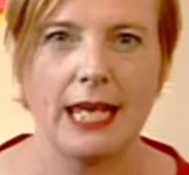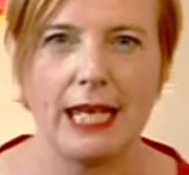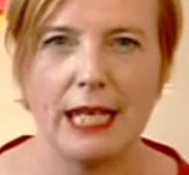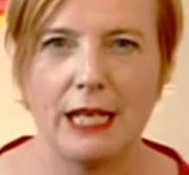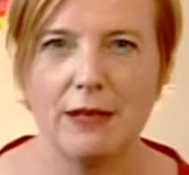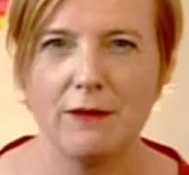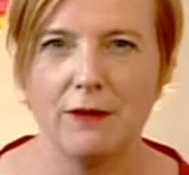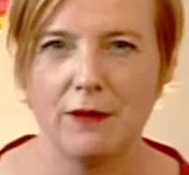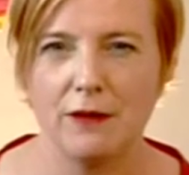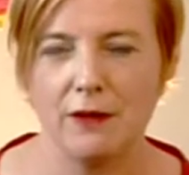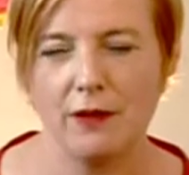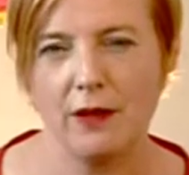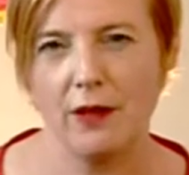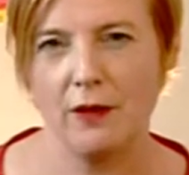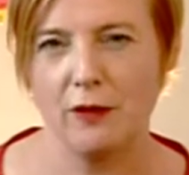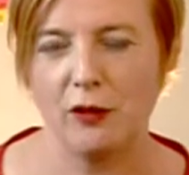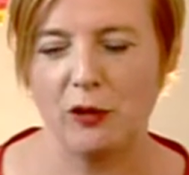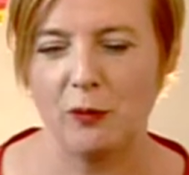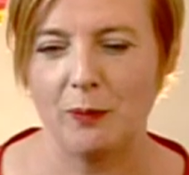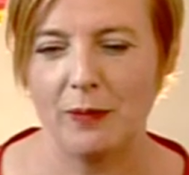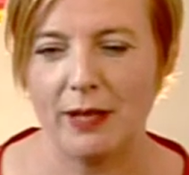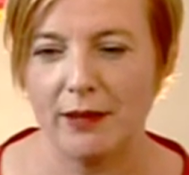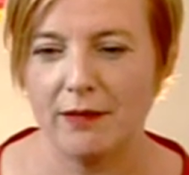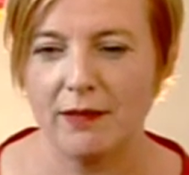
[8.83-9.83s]
Even though
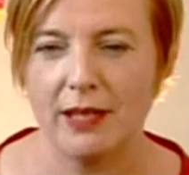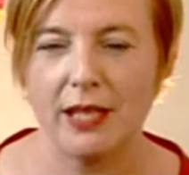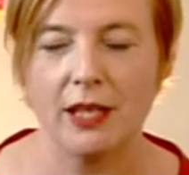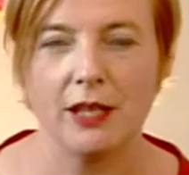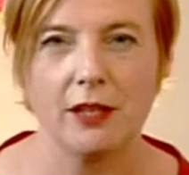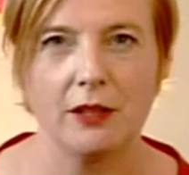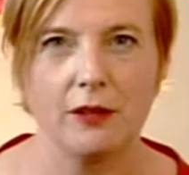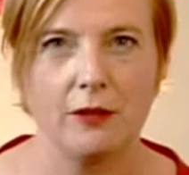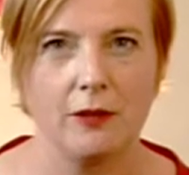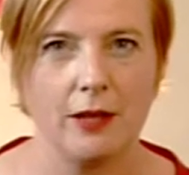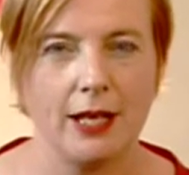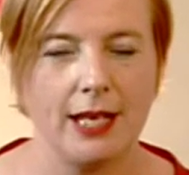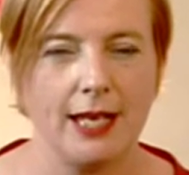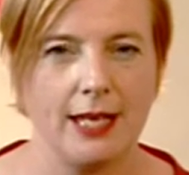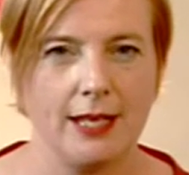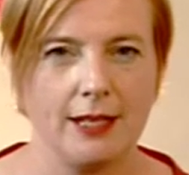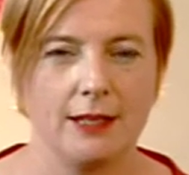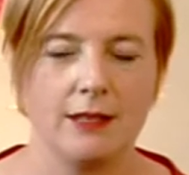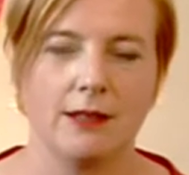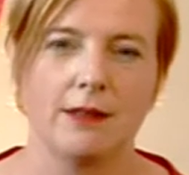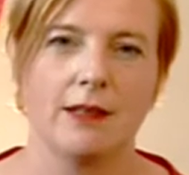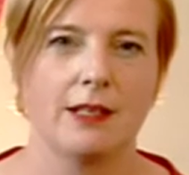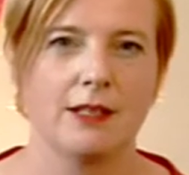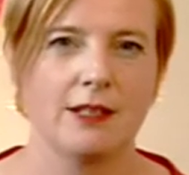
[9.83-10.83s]
you may think in your
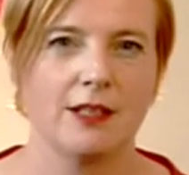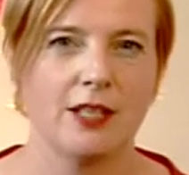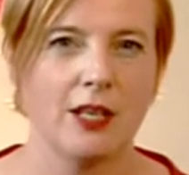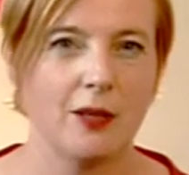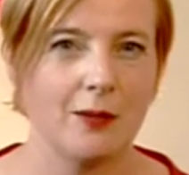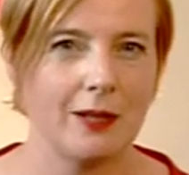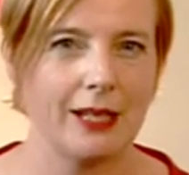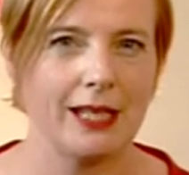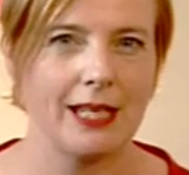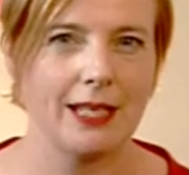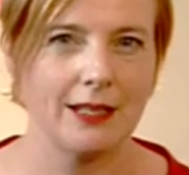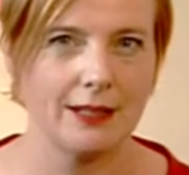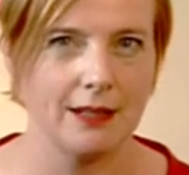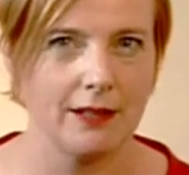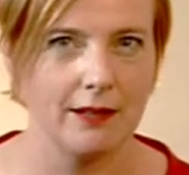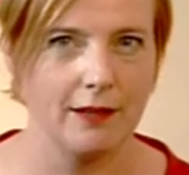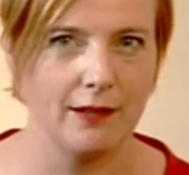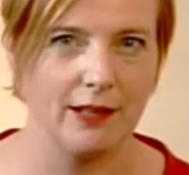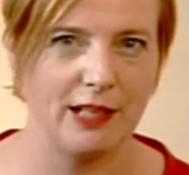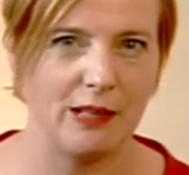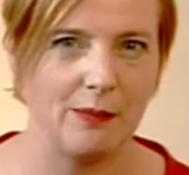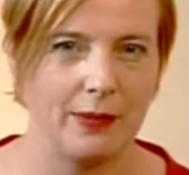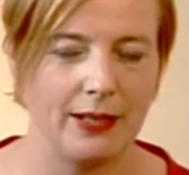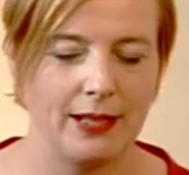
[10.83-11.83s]
head that sewing is a
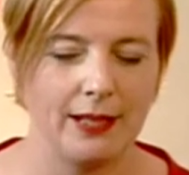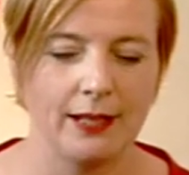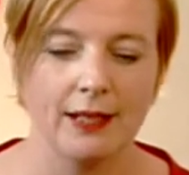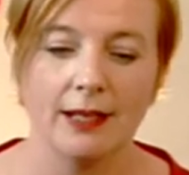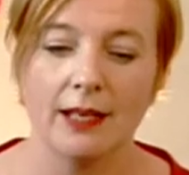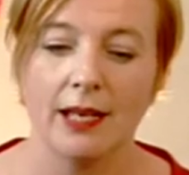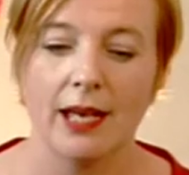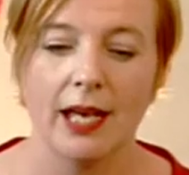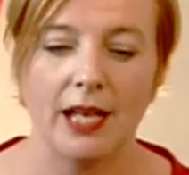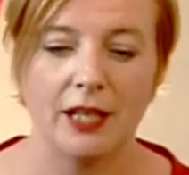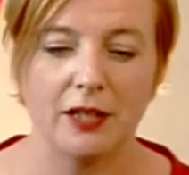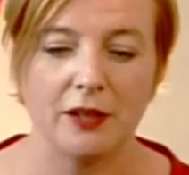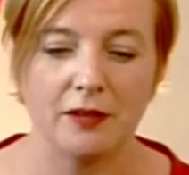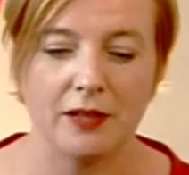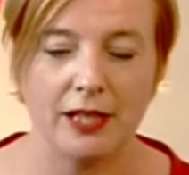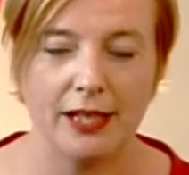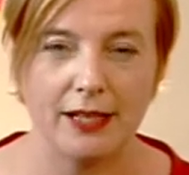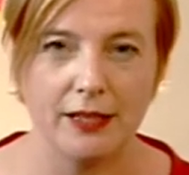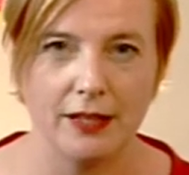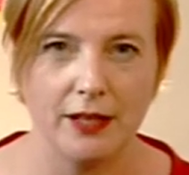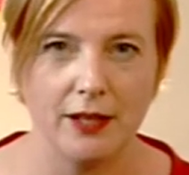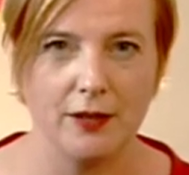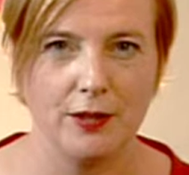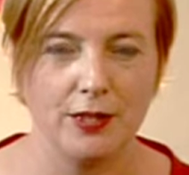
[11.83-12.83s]
nightmare and you
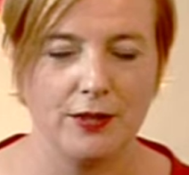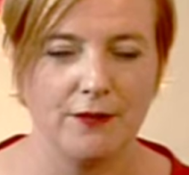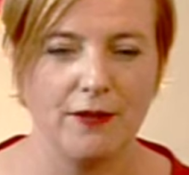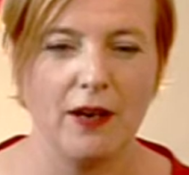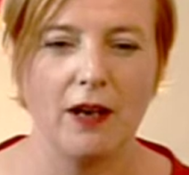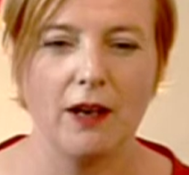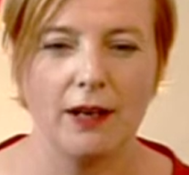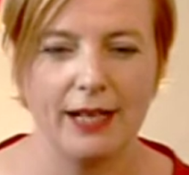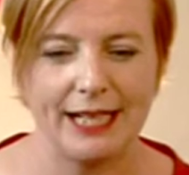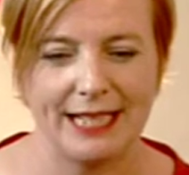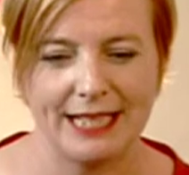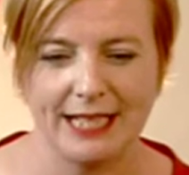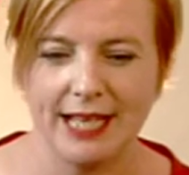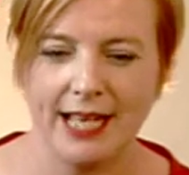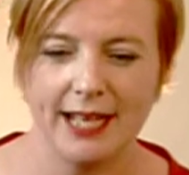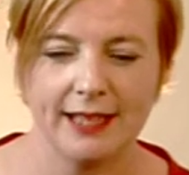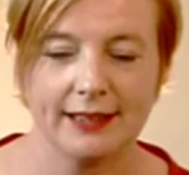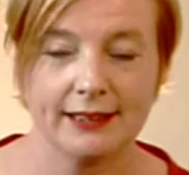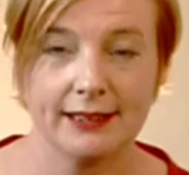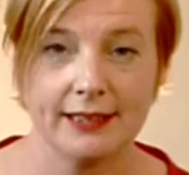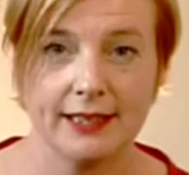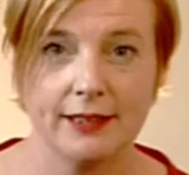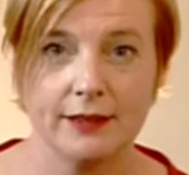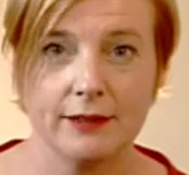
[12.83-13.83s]
need loads of
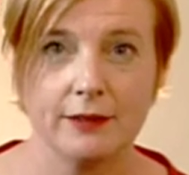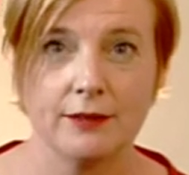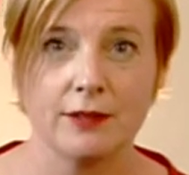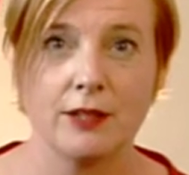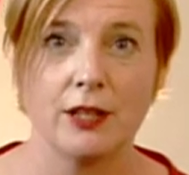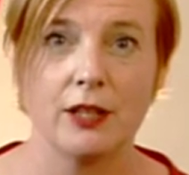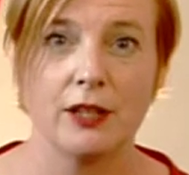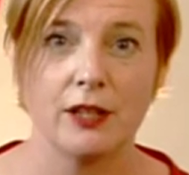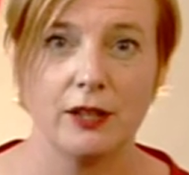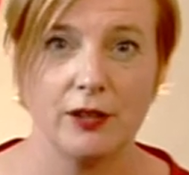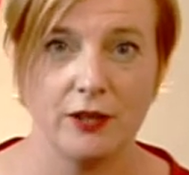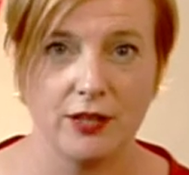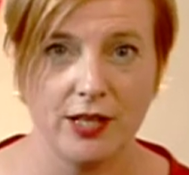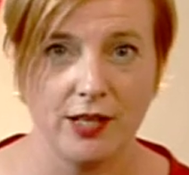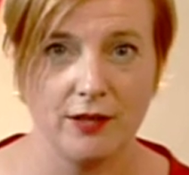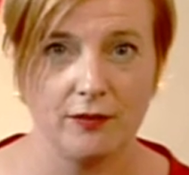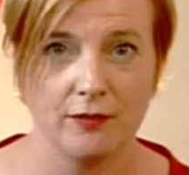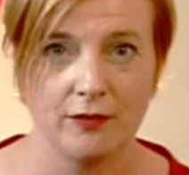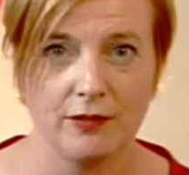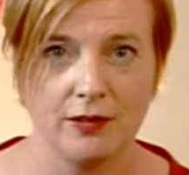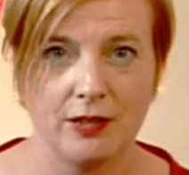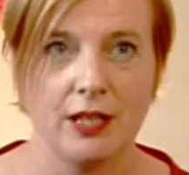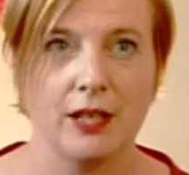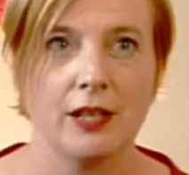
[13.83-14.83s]
high-tech skills, you
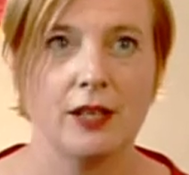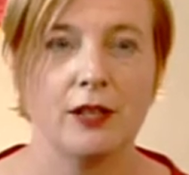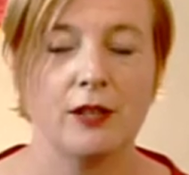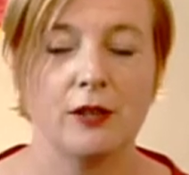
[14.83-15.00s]
don't.